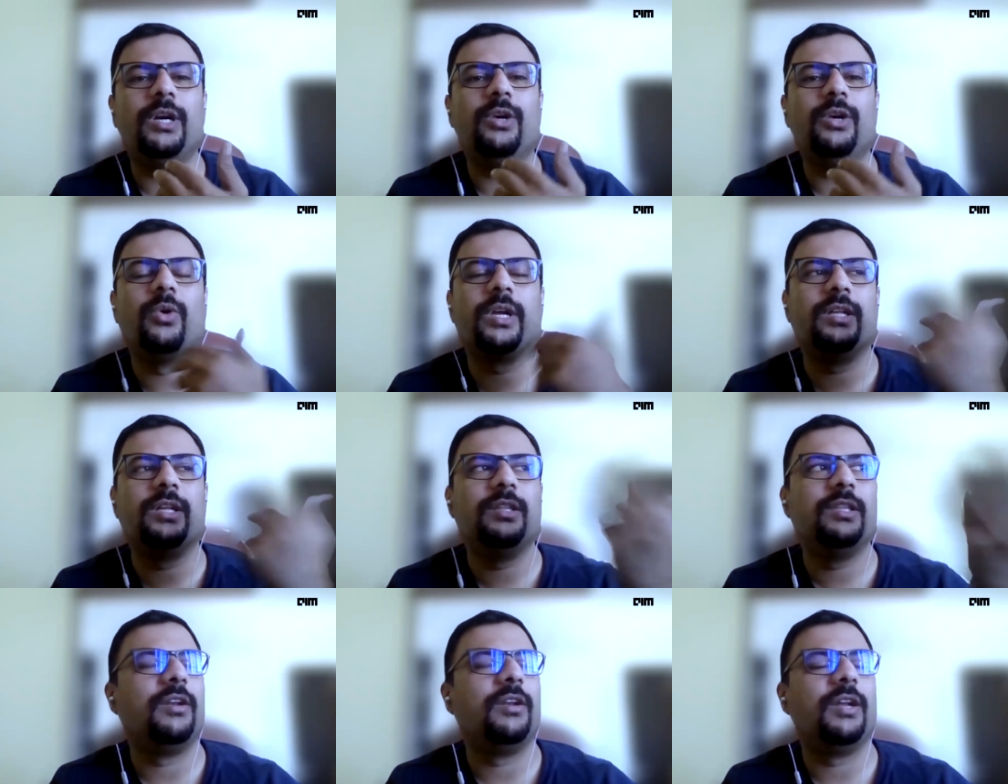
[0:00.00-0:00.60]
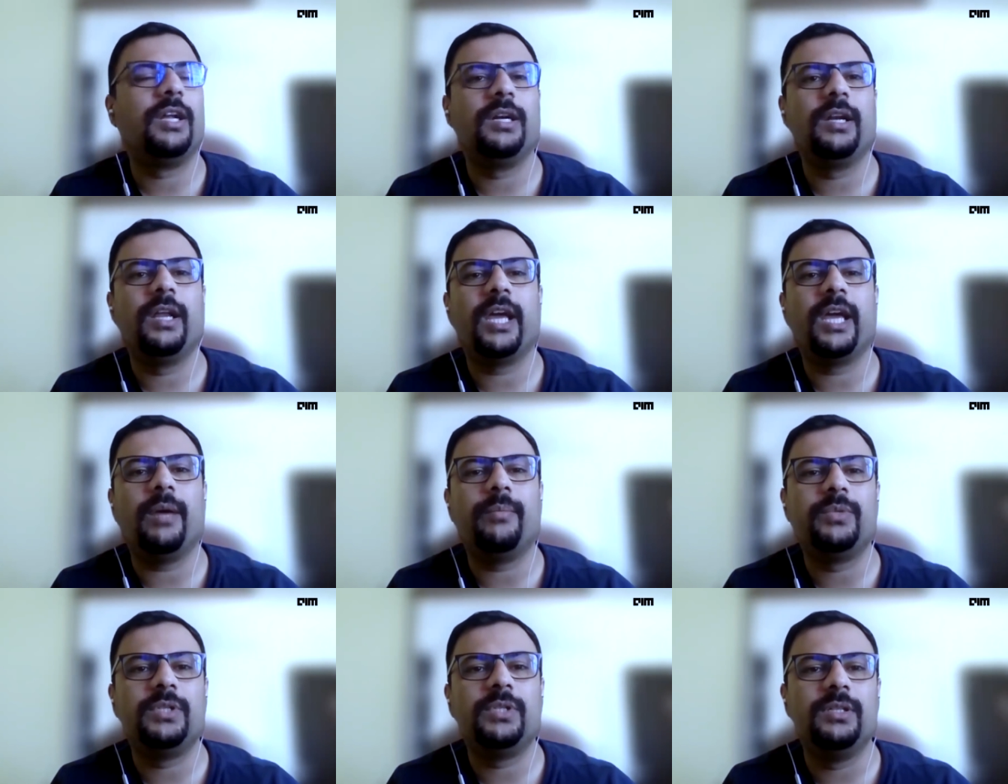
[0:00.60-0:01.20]
out, okay, there are
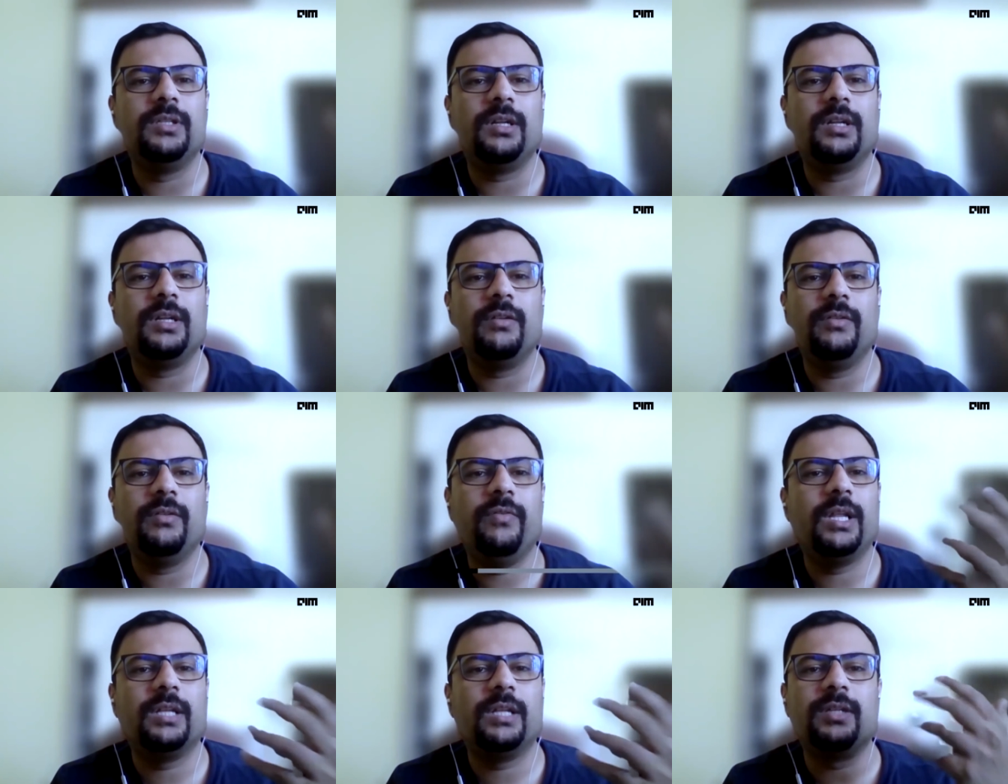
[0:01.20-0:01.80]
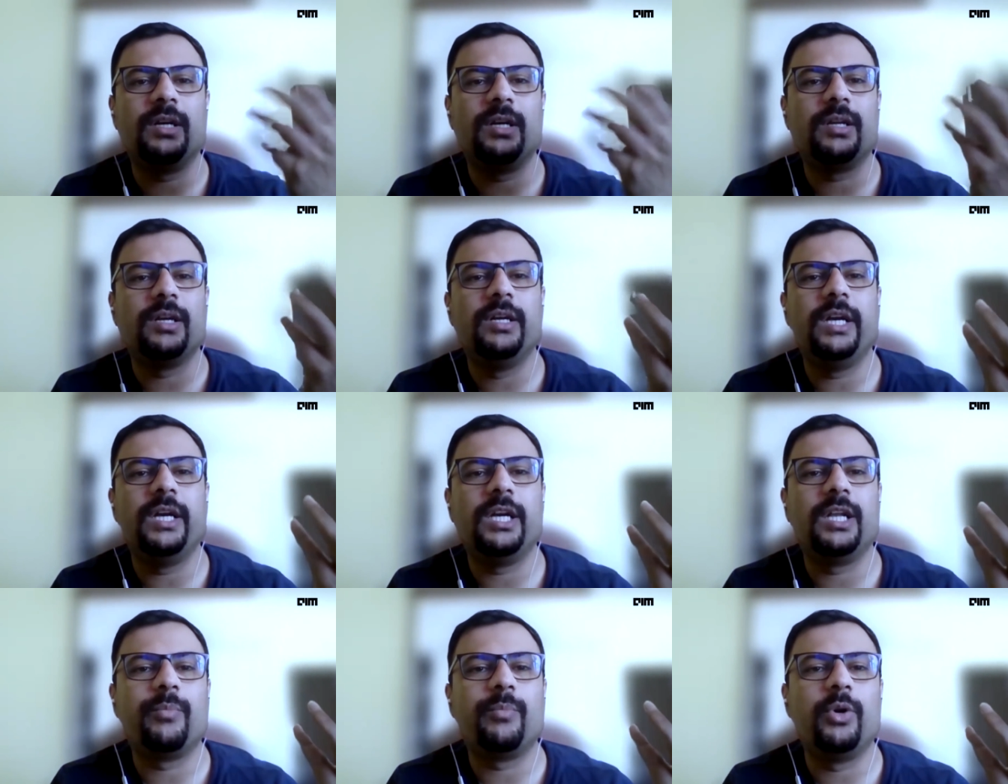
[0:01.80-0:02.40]
gaps in the, there are certain
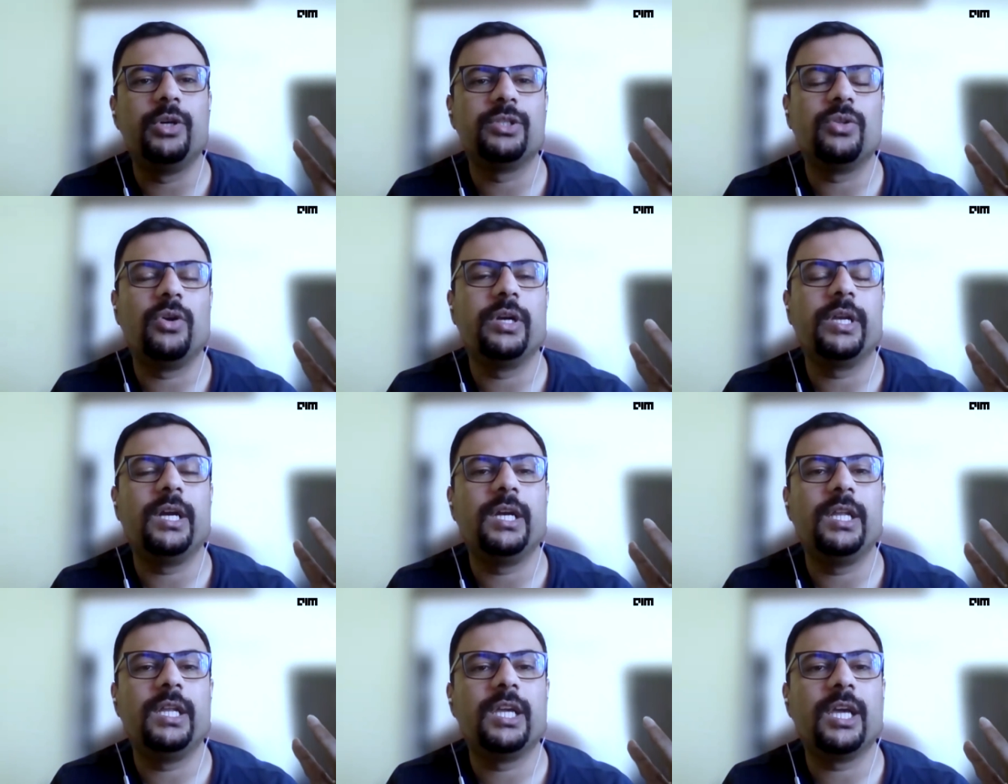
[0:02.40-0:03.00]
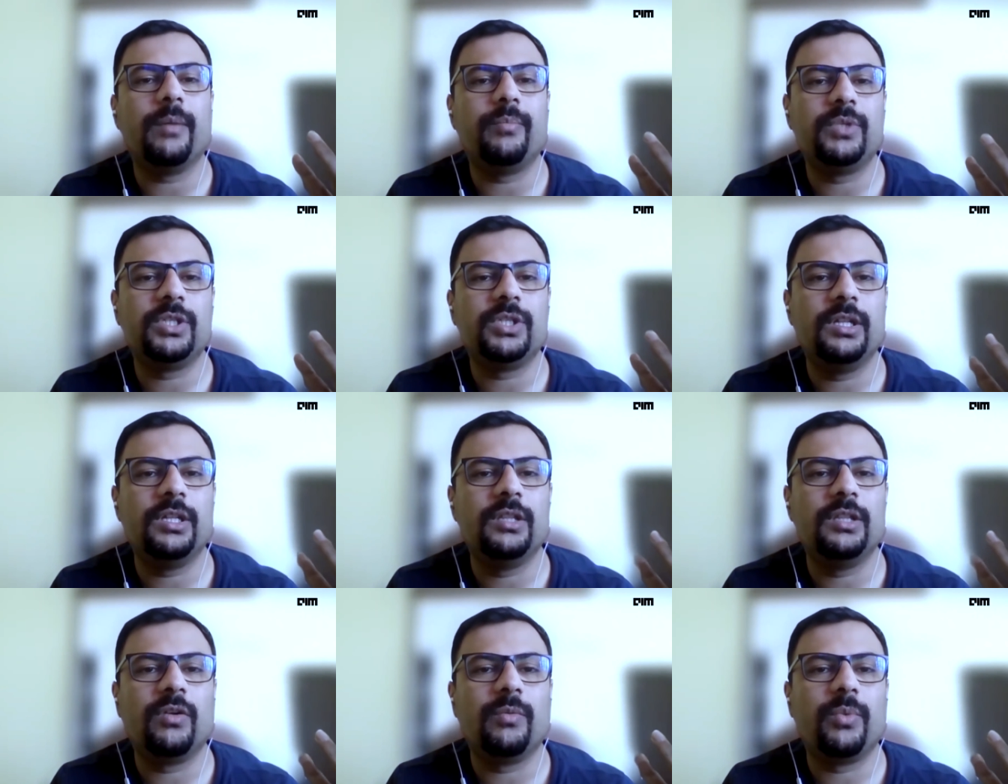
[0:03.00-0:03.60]
data points not getting
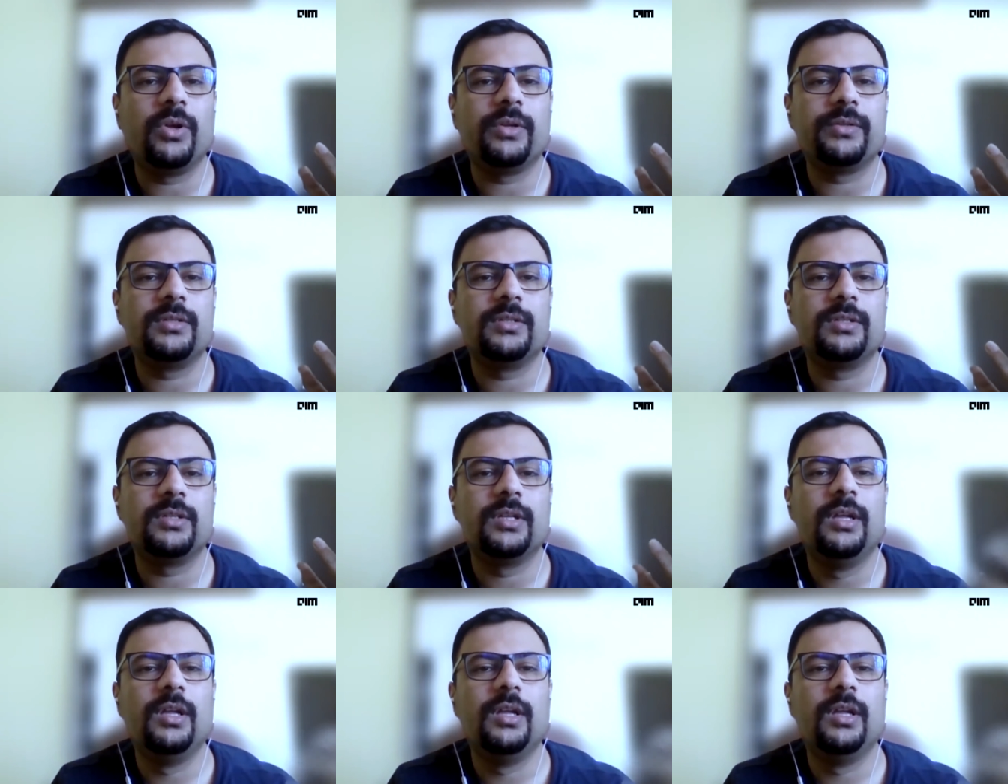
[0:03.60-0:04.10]
captured in the process.